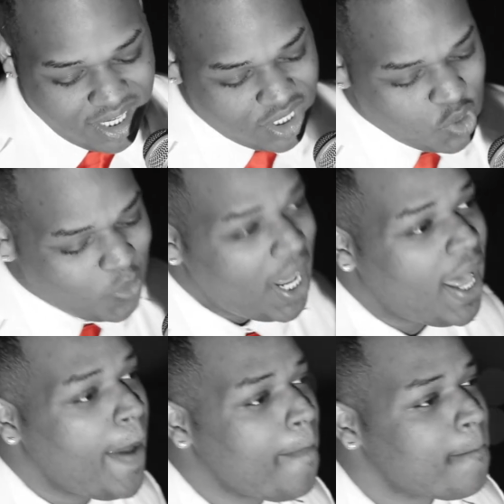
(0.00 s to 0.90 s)
You and
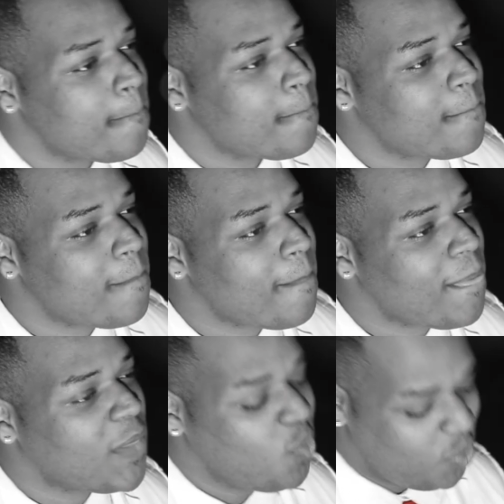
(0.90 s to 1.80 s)
I,
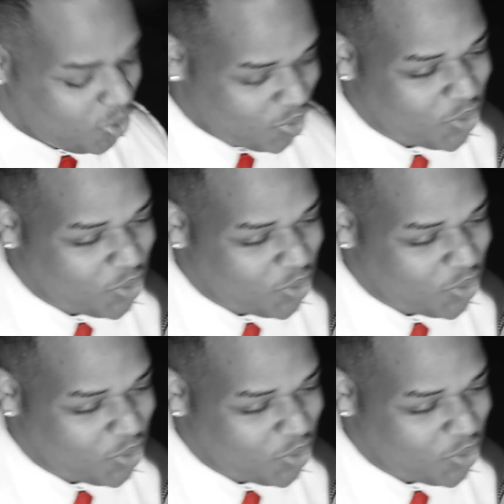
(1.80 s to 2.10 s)
we'll